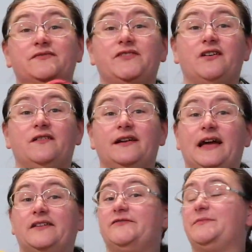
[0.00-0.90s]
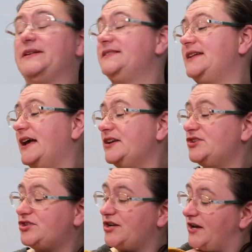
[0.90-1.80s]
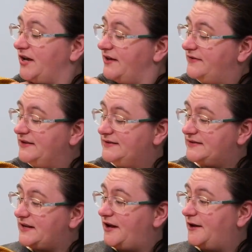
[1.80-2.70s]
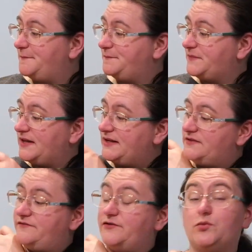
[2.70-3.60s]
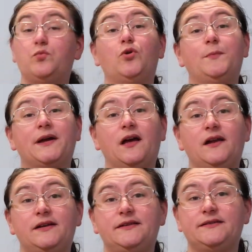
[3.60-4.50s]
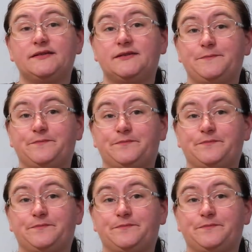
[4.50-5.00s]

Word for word: of yarn out of my stash. This um, is for the warmer colours.